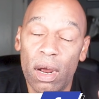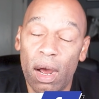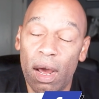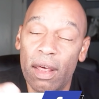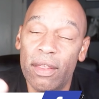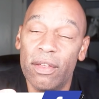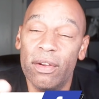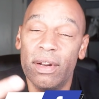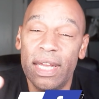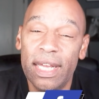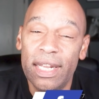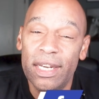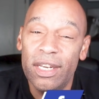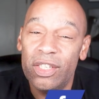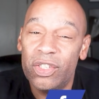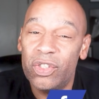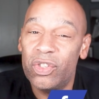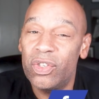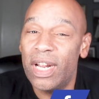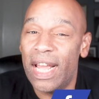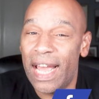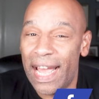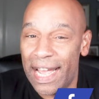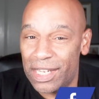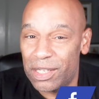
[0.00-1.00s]
other
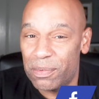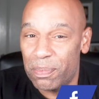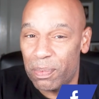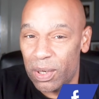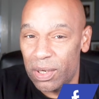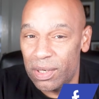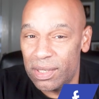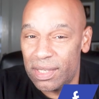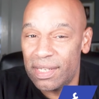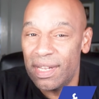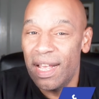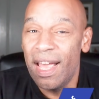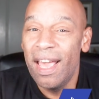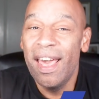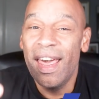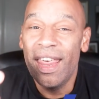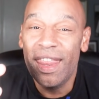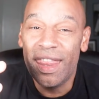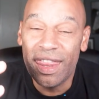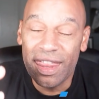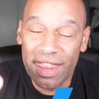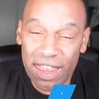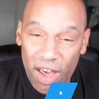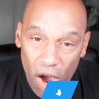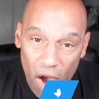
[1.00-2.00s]
industry experts
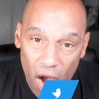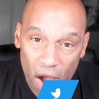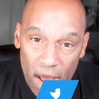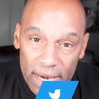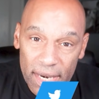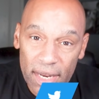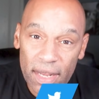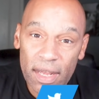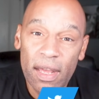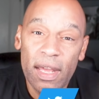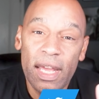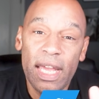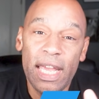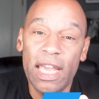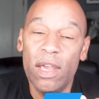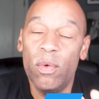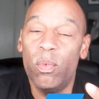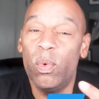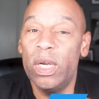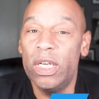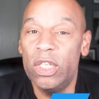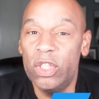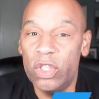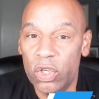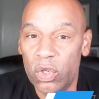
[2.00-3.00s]
thought it
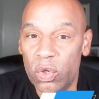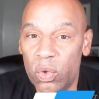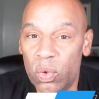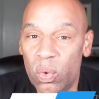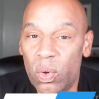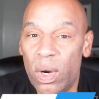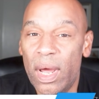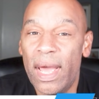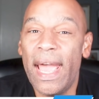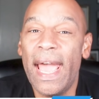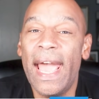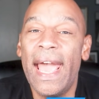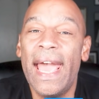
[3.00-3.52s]
would do.